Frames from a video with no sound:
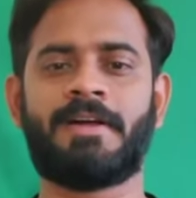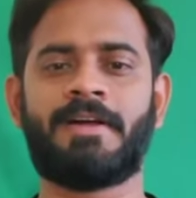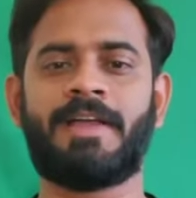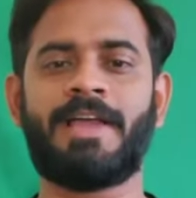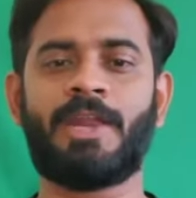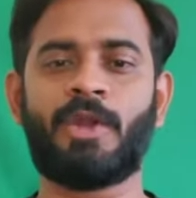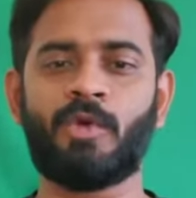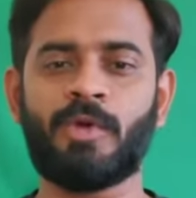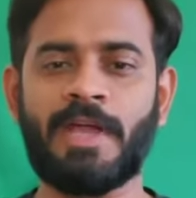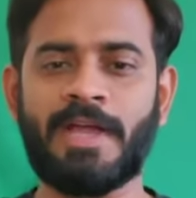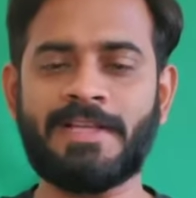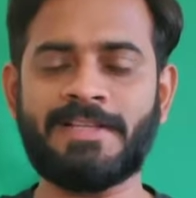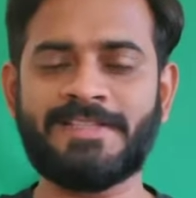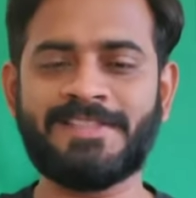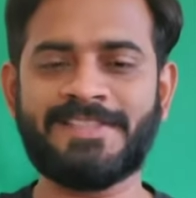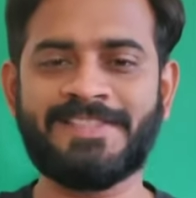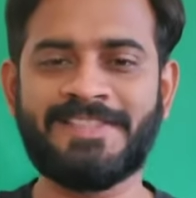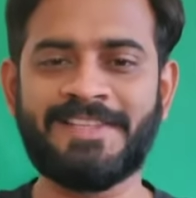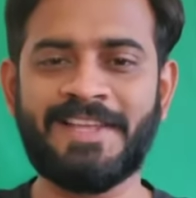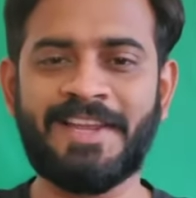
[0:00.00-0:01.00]
Hello
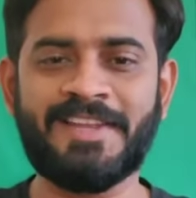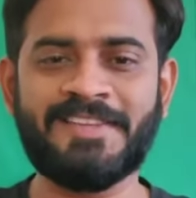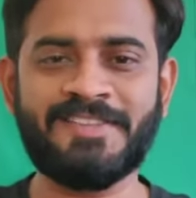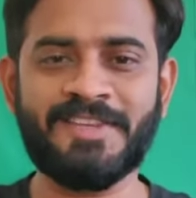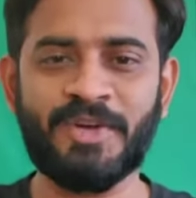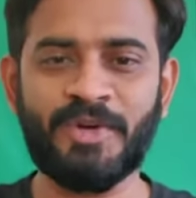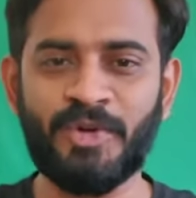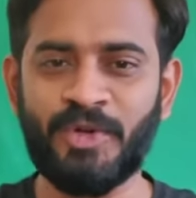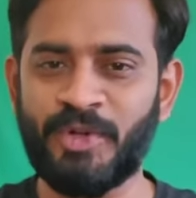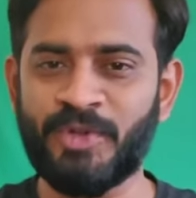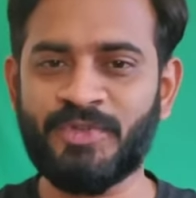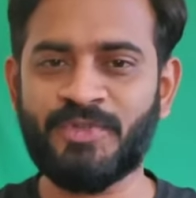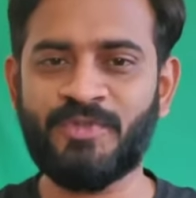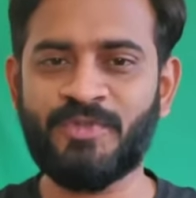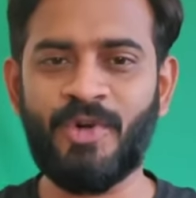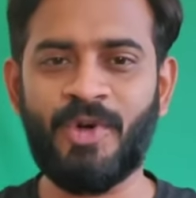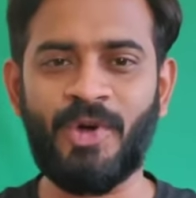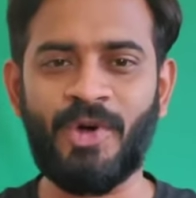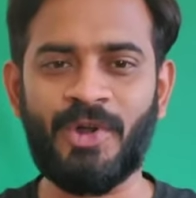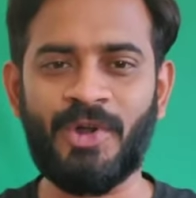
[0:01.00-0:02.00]
guys, there is a good news
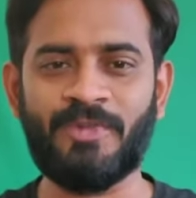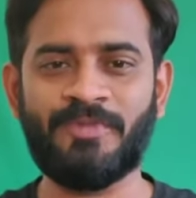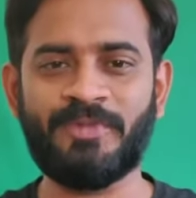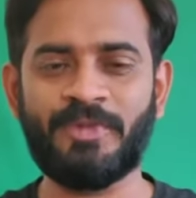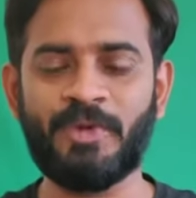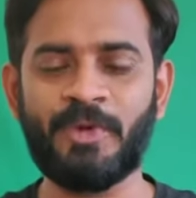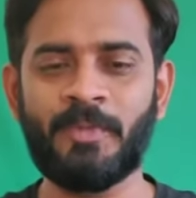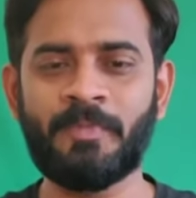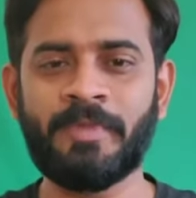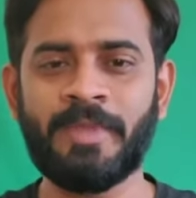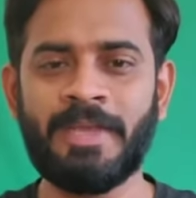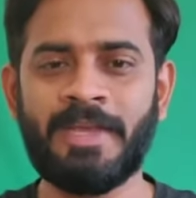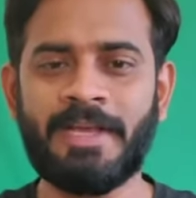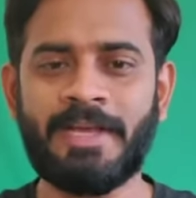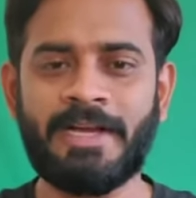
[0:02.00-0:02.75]
for all of you.